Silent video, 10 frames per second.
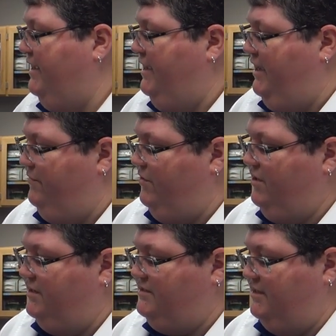And we're
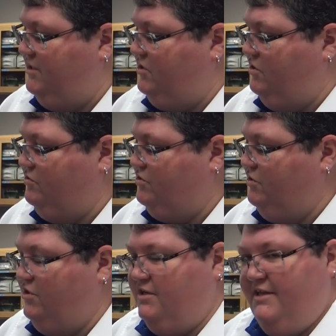going to take a closer
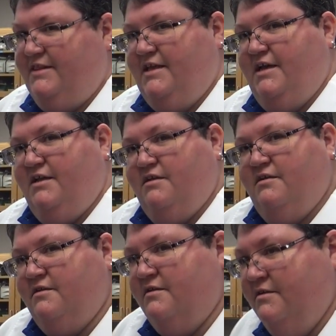look at that
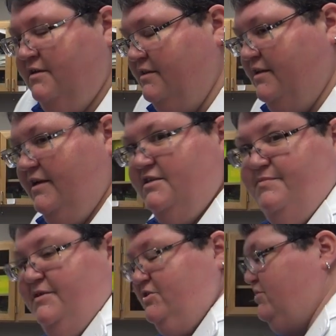in the next
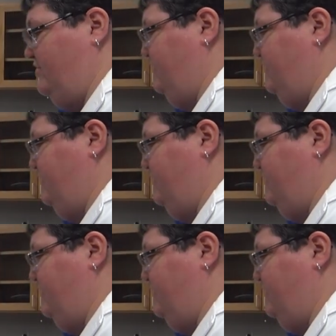picture.